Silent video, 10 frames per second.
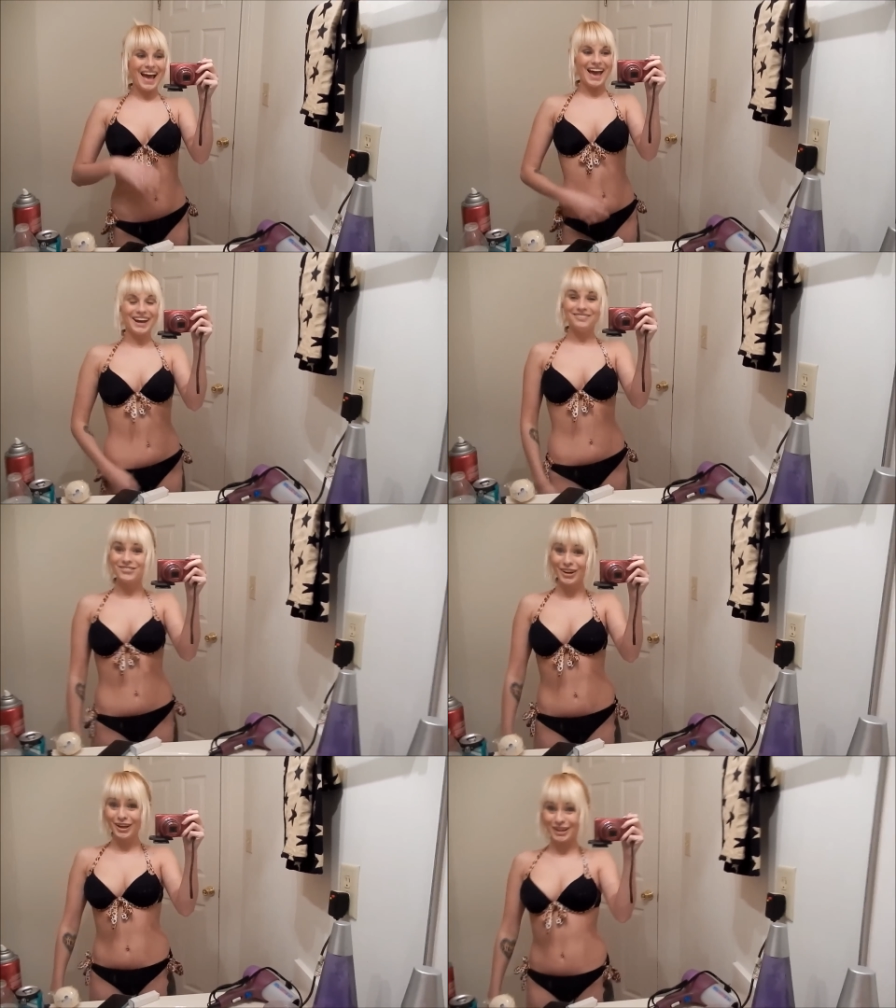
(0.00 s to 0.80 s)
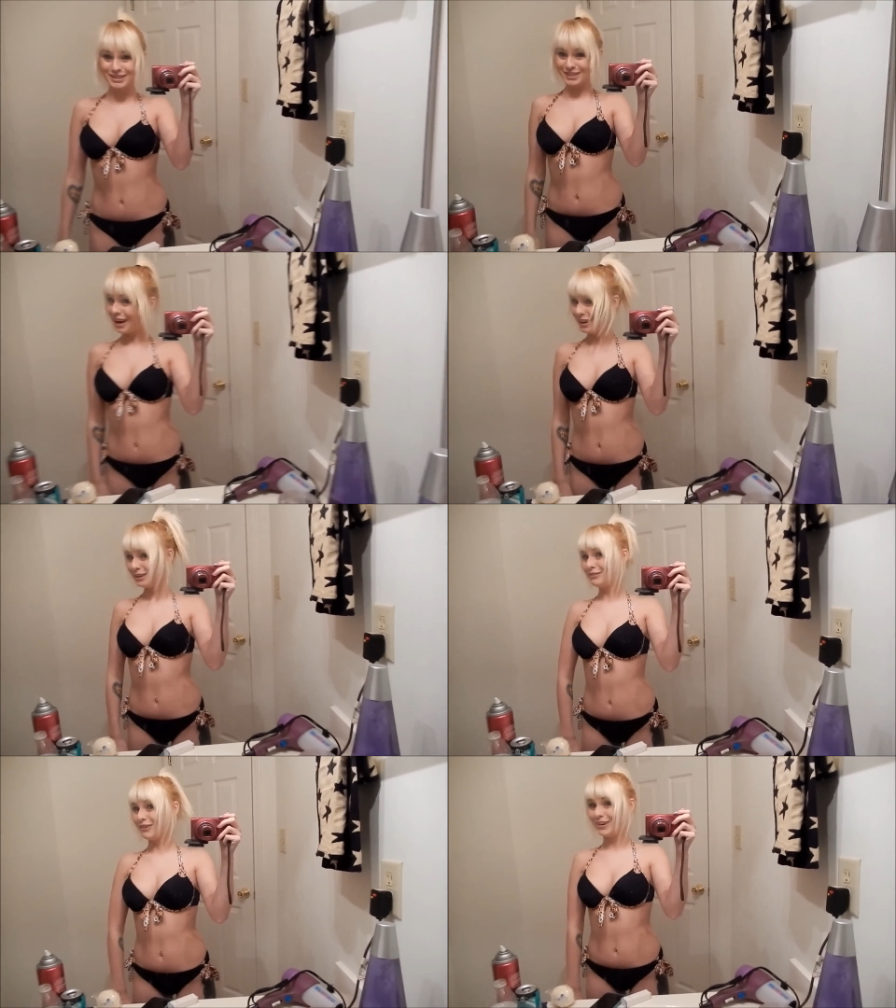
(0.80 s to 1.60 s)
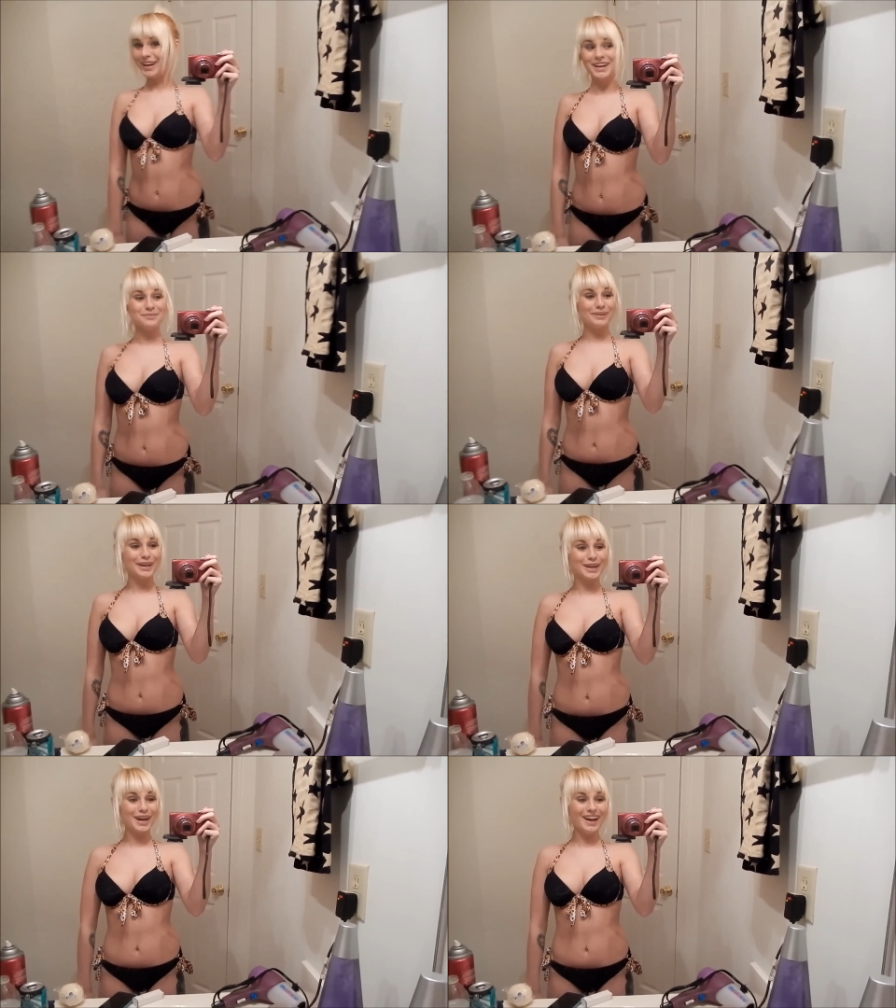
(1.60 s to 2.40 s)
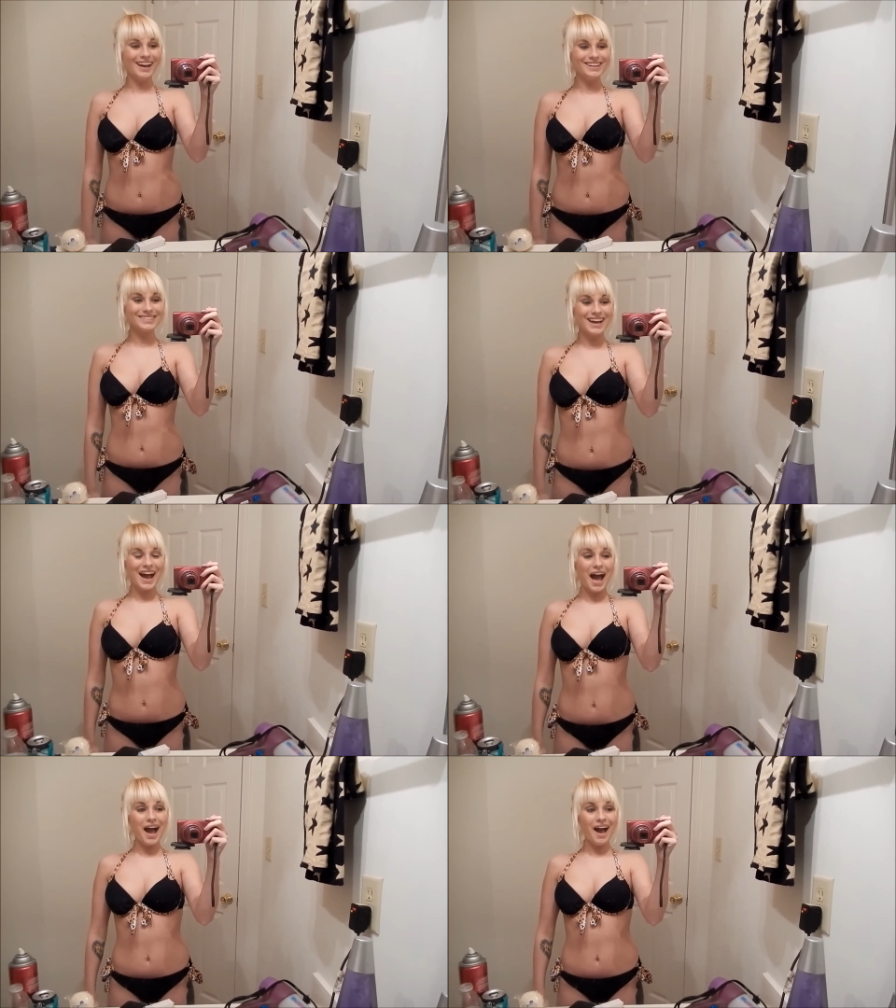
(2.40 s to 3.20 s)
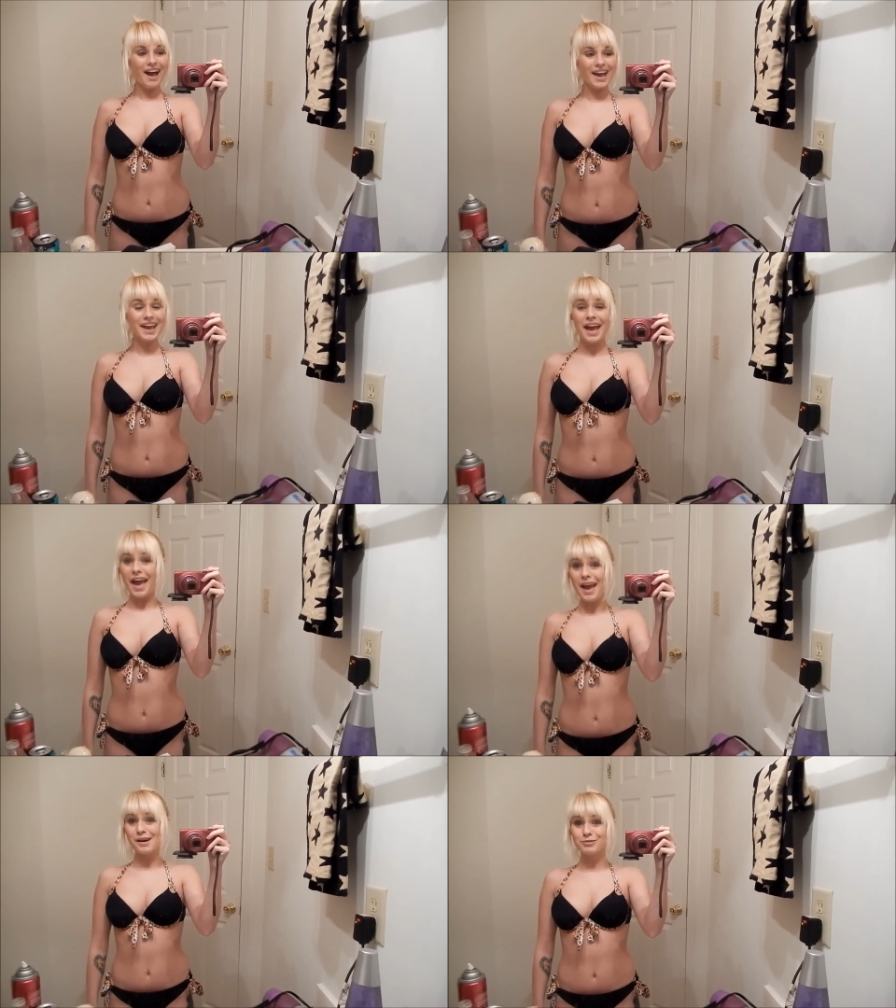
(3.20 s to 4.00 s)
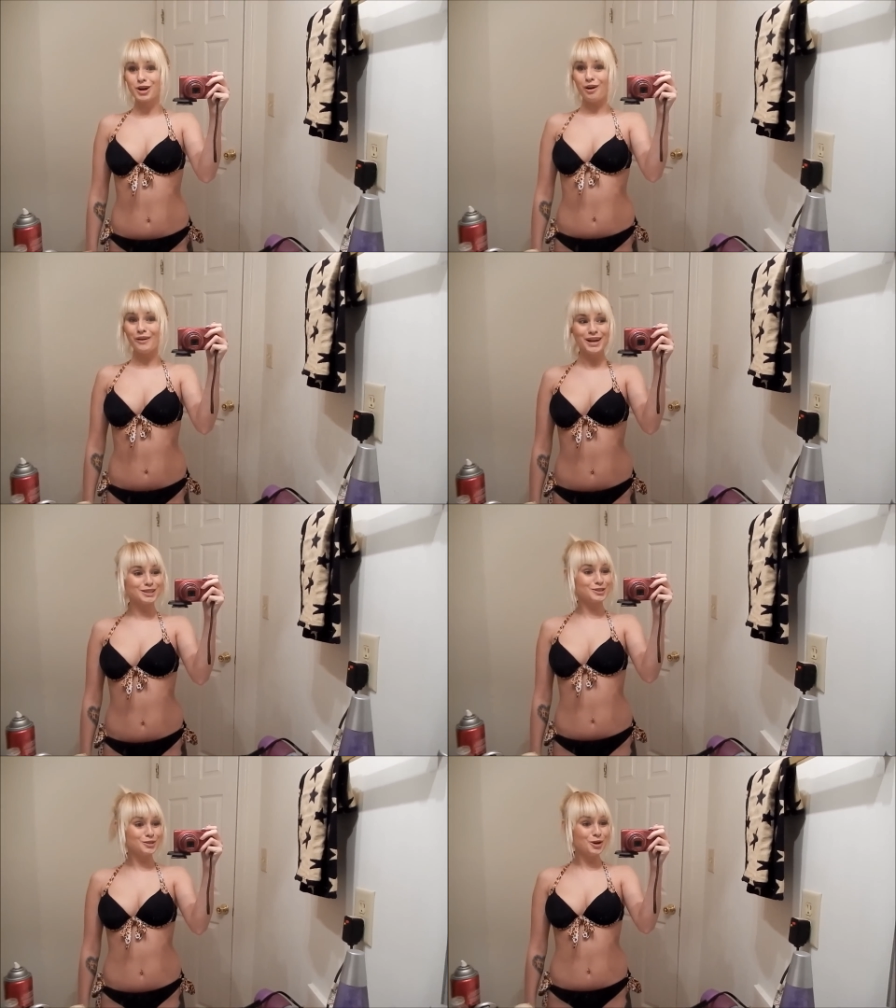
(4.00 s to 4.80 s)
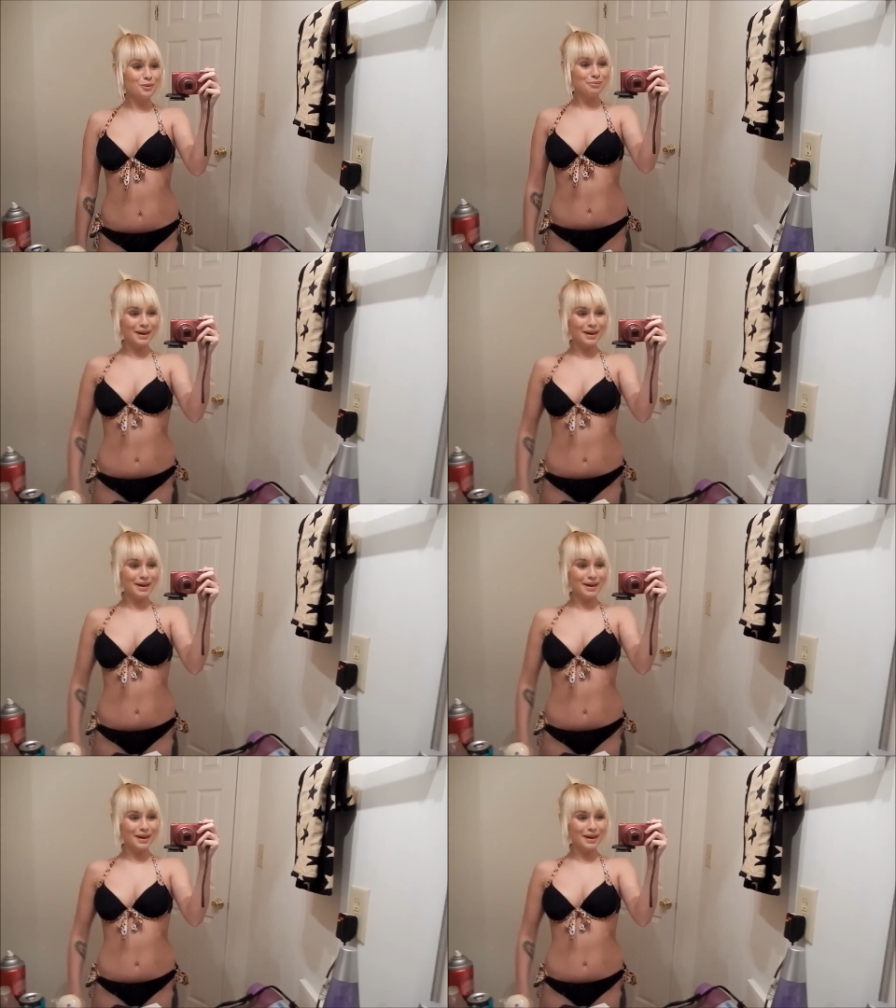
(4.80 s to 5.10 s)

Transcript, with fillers: and I'm pretty excited for it because I am going to